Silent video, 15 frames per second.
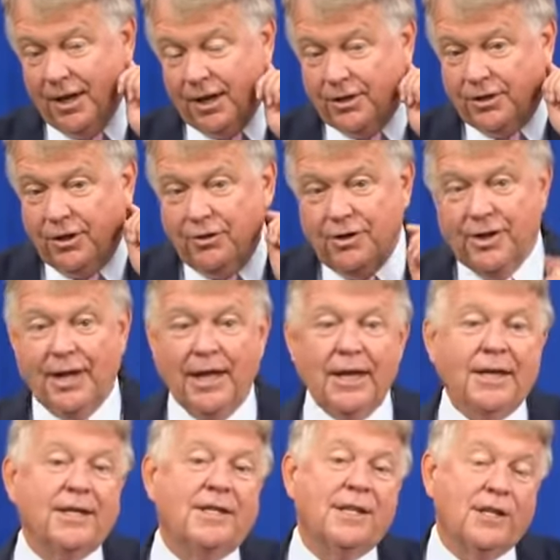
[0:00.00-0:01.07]
So you get
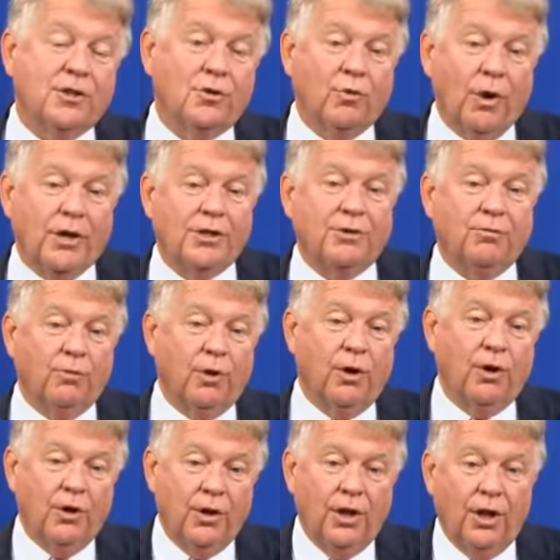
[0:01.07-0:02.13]
in a situation
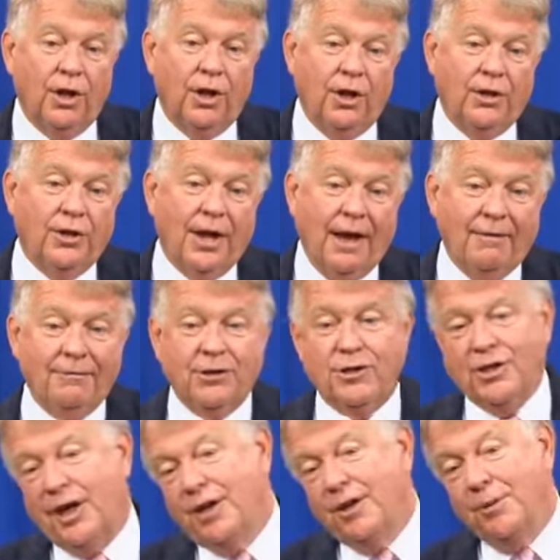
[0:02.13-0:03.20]
where you're having to
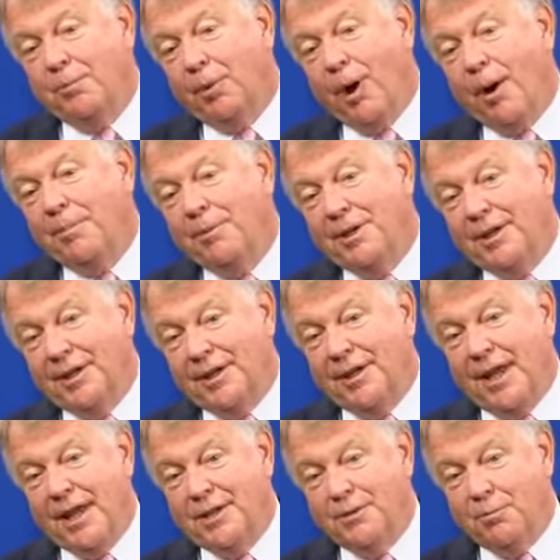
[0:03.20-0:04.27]
sell your property in
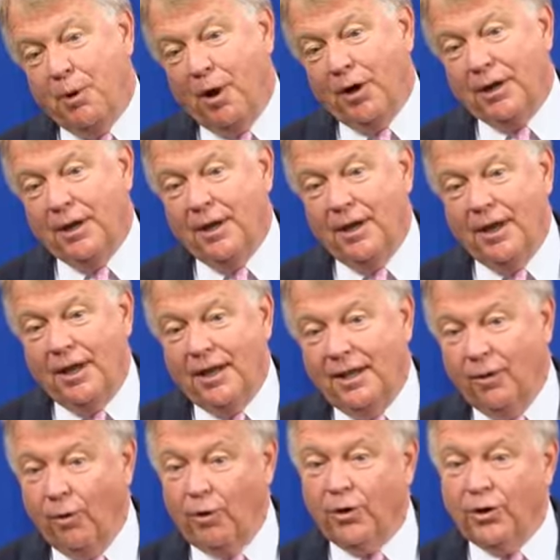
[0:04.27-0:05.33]
today's market.
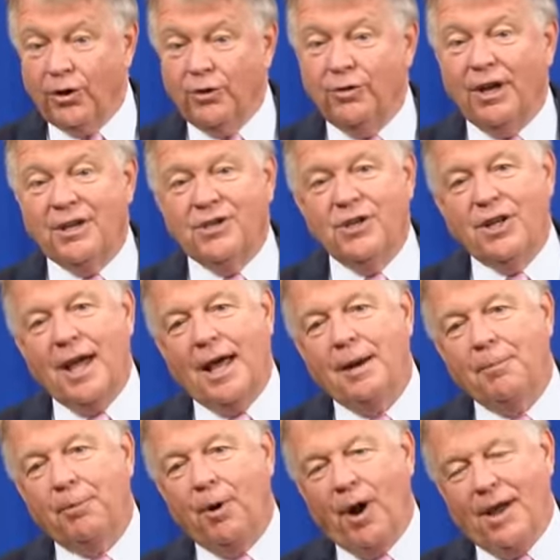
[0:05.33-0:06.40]
In order to do that, you got
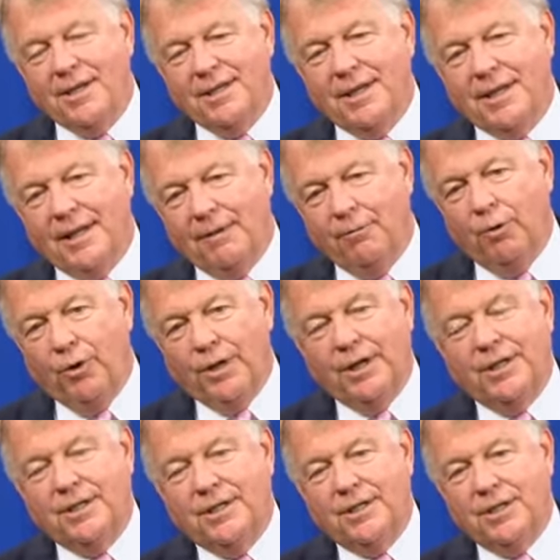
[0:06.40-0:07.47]
to price it at what
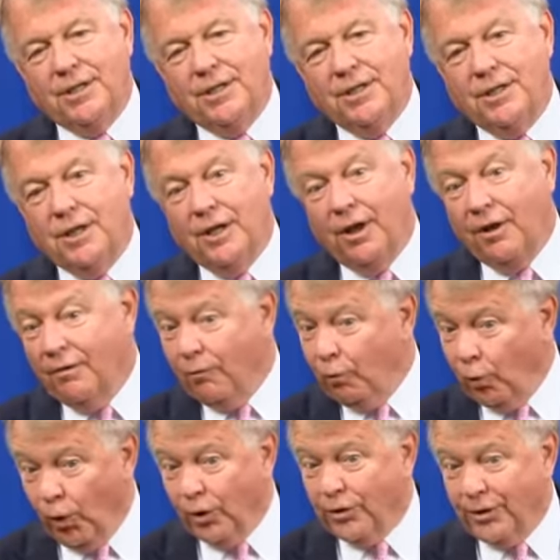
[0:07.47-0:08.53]
it's
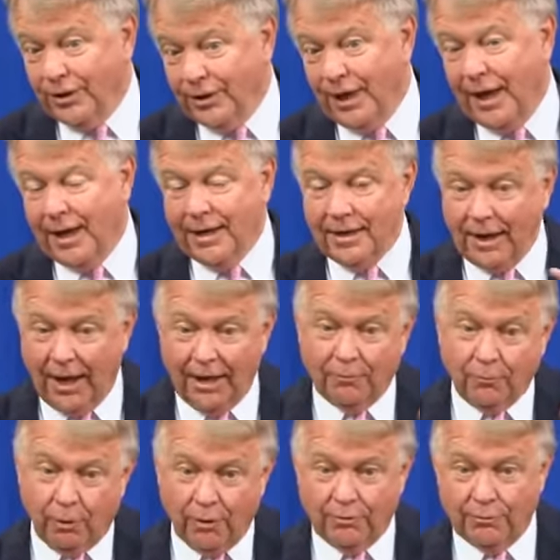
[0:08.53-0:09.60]
worth today,
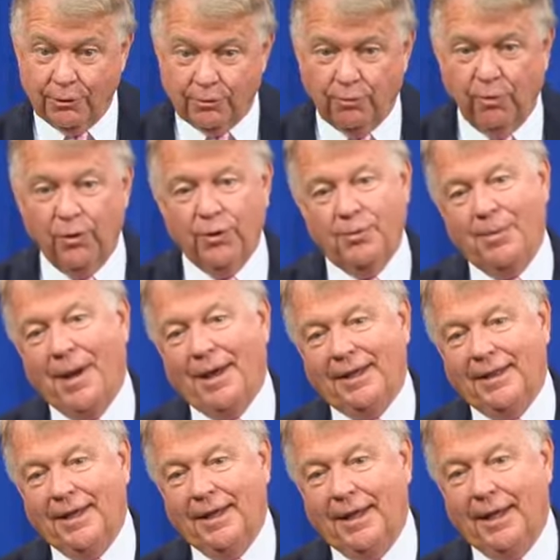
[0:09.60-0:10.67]
not what it was worth
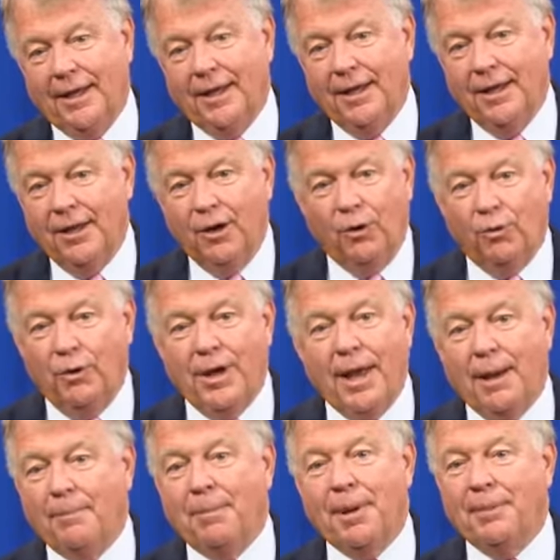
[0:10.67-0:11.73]
back then. We
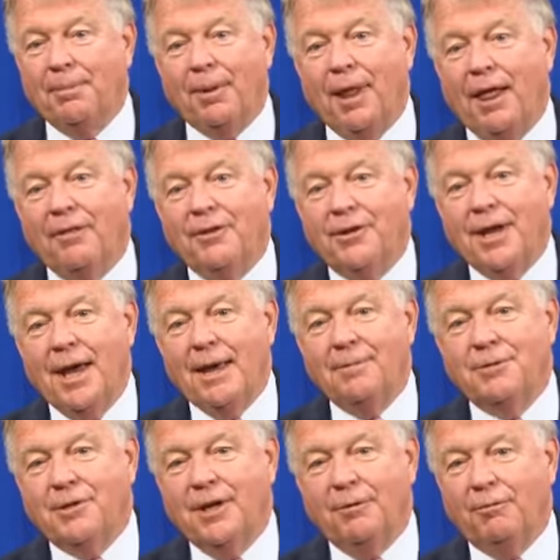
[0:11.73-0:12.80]
have people all the
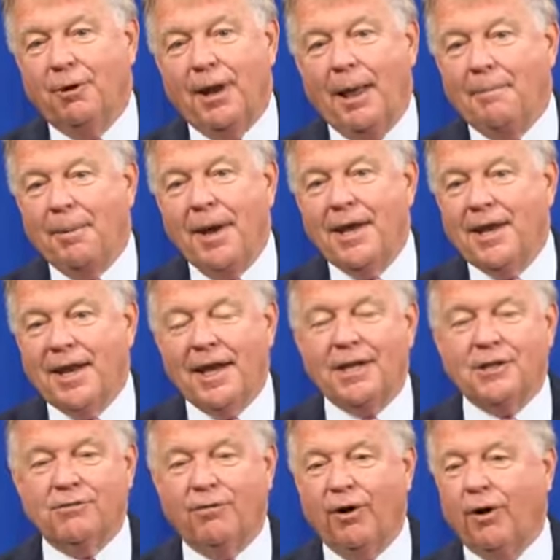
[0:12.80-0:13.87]
time say, well, I paid
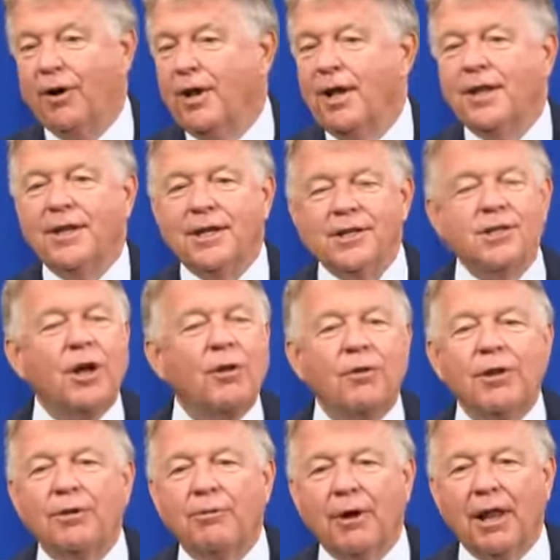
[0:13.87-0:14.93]
X for it. That's
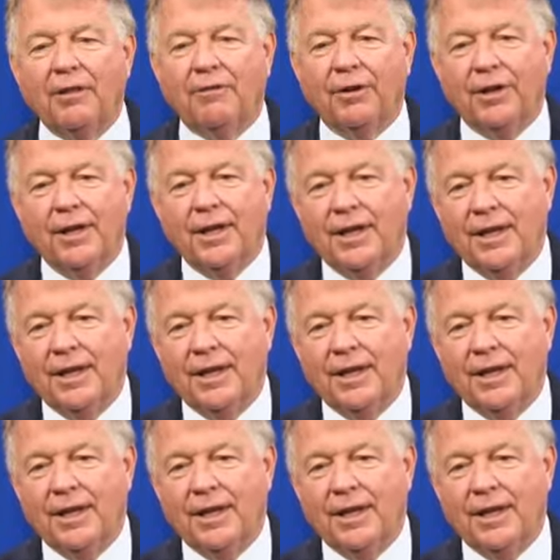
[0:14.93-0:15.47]
totally irrelevant.